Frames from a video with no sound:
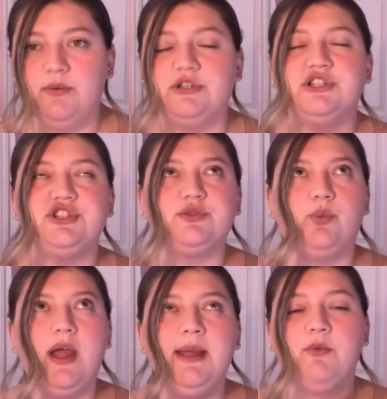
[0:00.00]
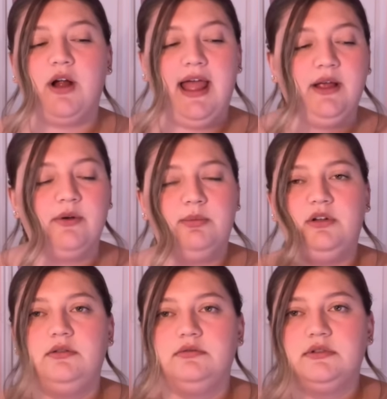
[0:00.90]
which is just way more
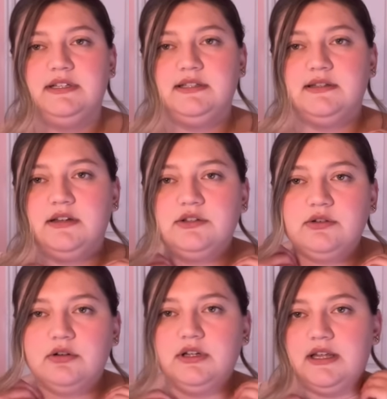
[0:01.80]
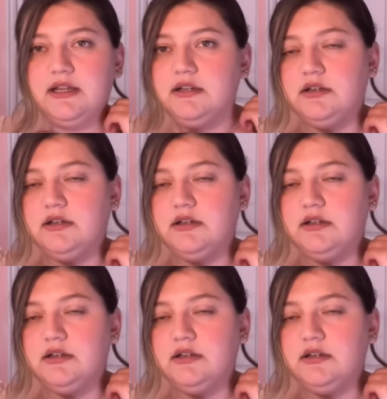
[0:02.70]
equitable. This is all crooked.